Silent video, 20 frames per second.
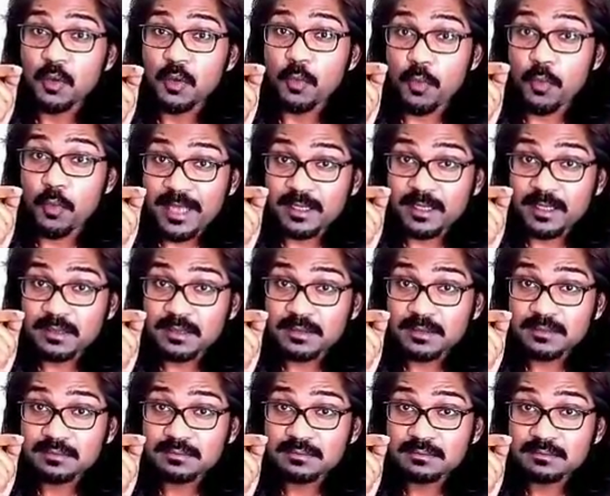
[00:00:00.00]
when
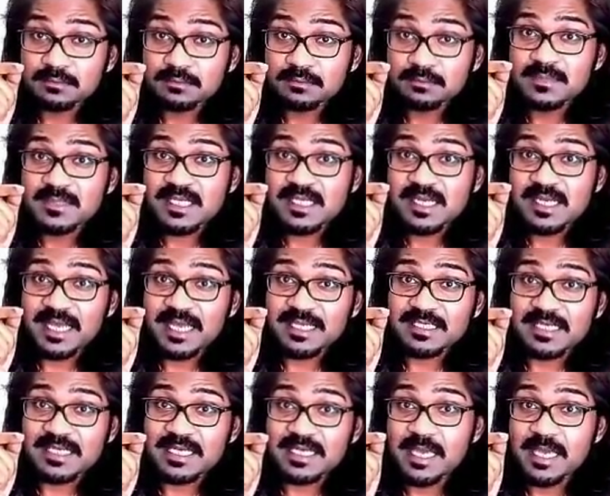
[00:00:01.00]

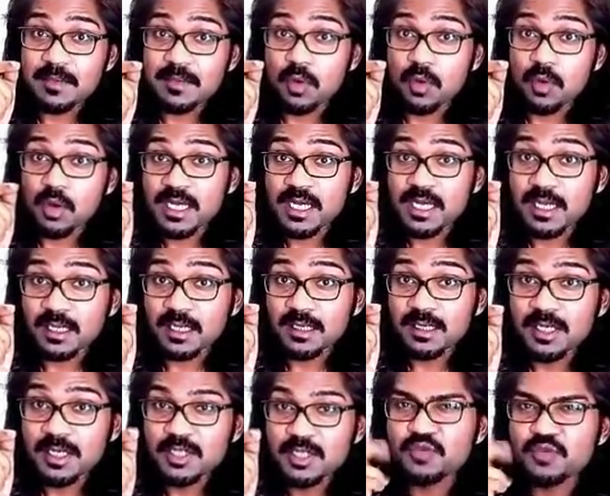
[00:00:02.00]
selecting him or her
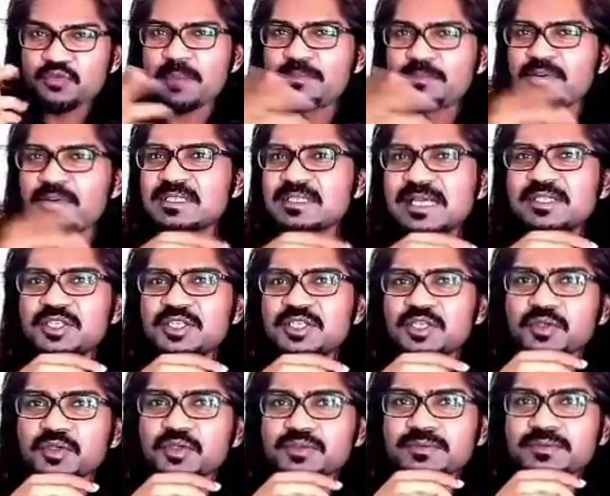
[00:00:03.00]
to represent
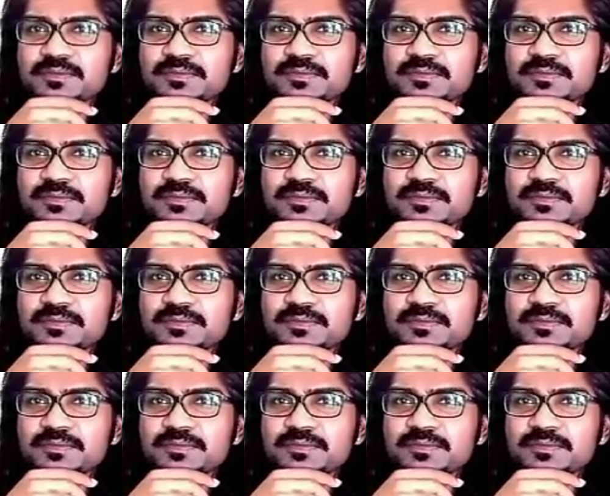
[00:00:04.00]
you?